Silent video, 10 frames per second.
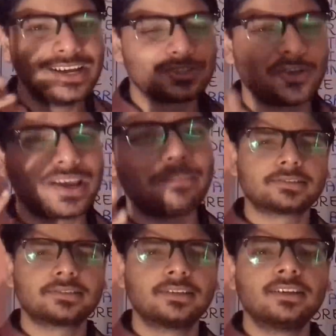So
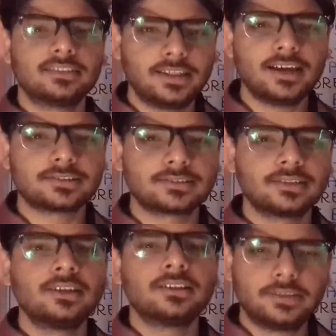
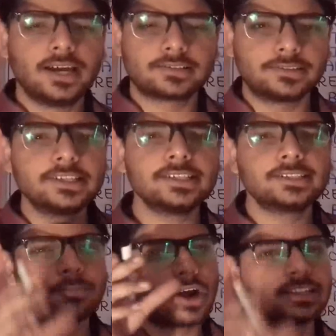thus this
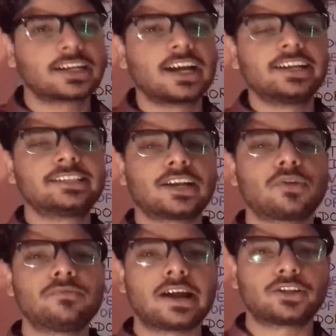is somewhat the condition
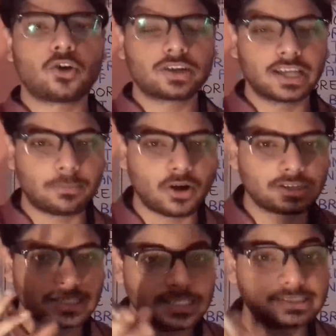when we are talking
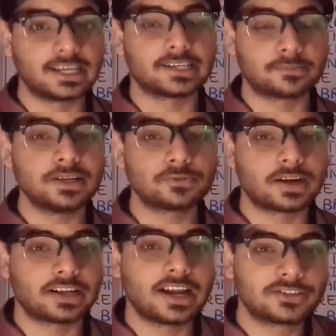about these cases, means
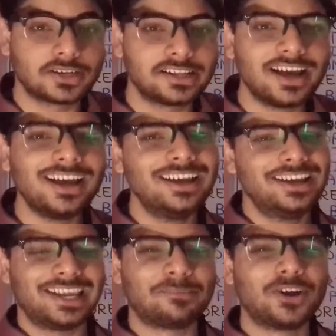what are actually the
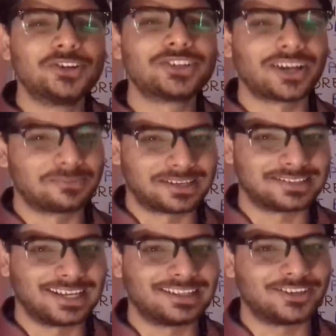evolution of the
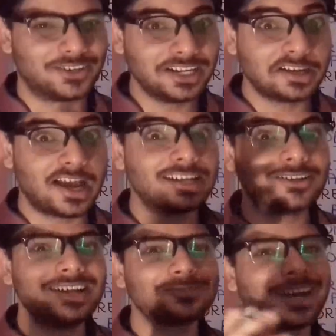cell theory as
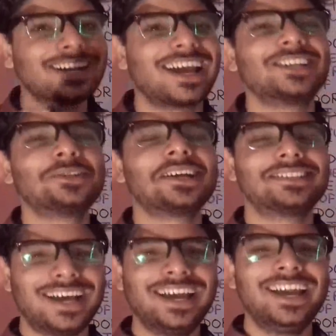well as what? As well
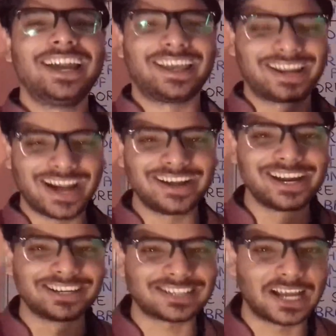as the
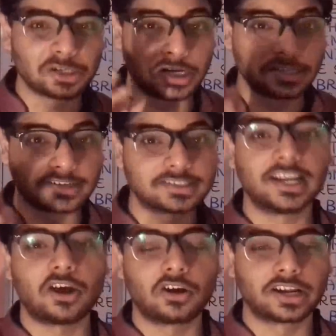ingredients, as well as the
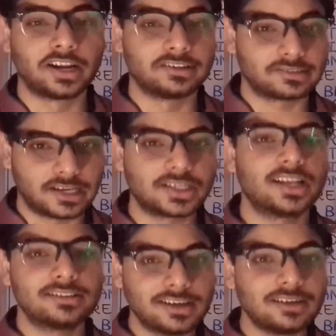cell organelles, as
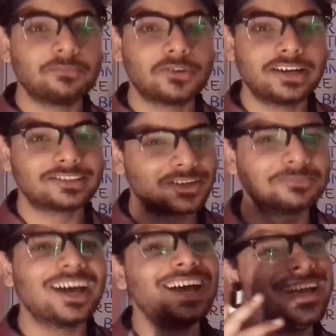well as the components
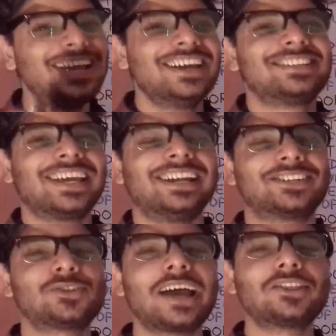of the
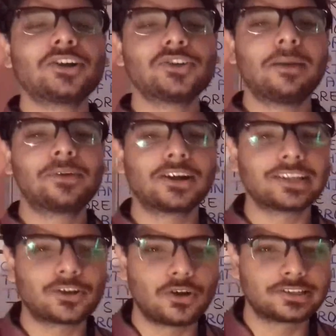cell. So I thought you have got
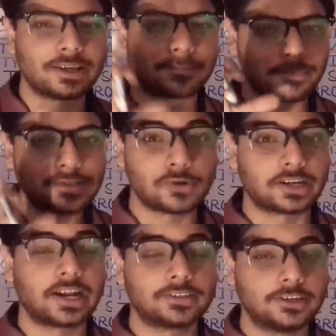the concept, means
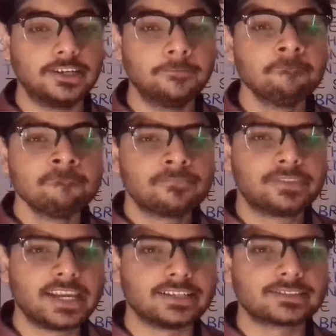what are actually
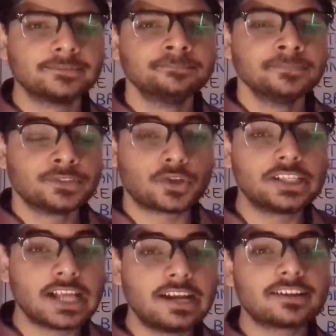these. So
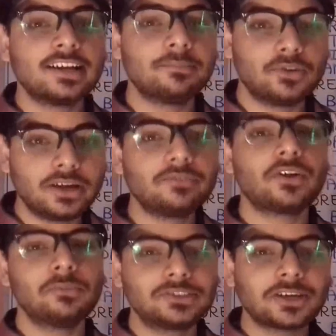these are literally belonging
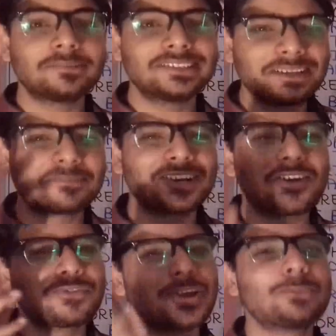from which of the chapter
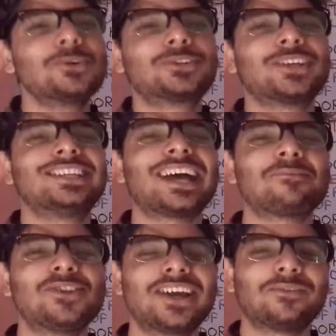of your book? So these
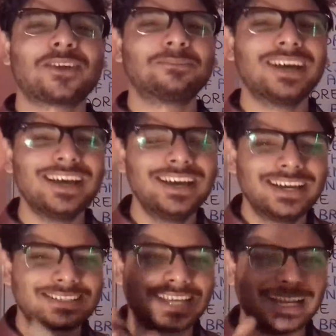are belonging from the
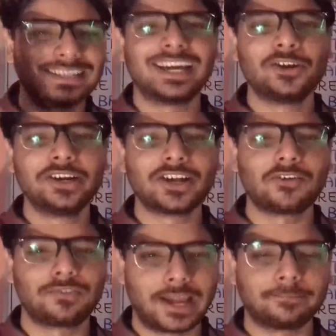cell, the unit
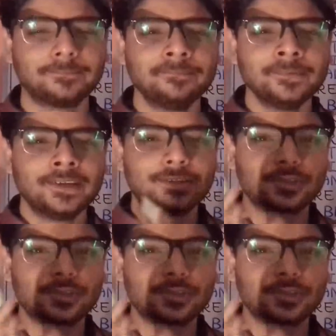of life.